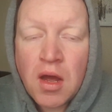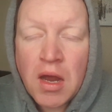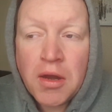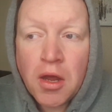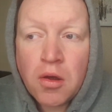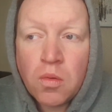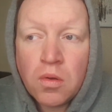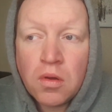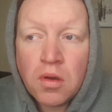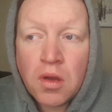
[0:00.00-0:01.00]
I know,
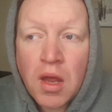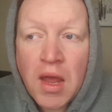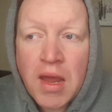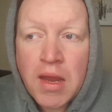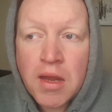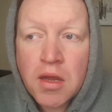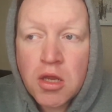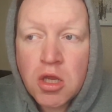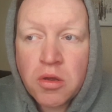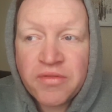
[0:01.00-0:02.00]
a
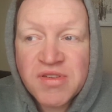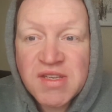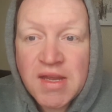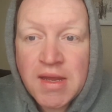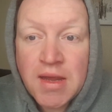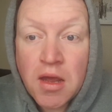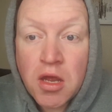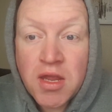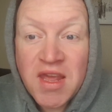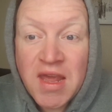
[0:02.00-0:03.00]
UFC
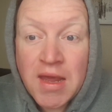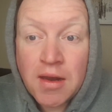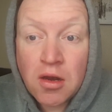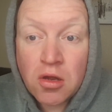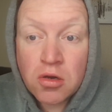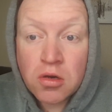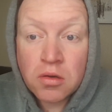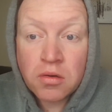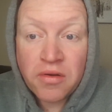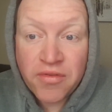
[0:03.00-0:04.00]
year-long
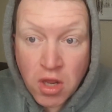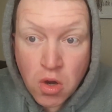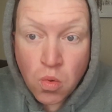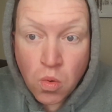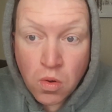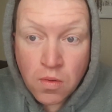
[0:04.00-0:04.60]
review.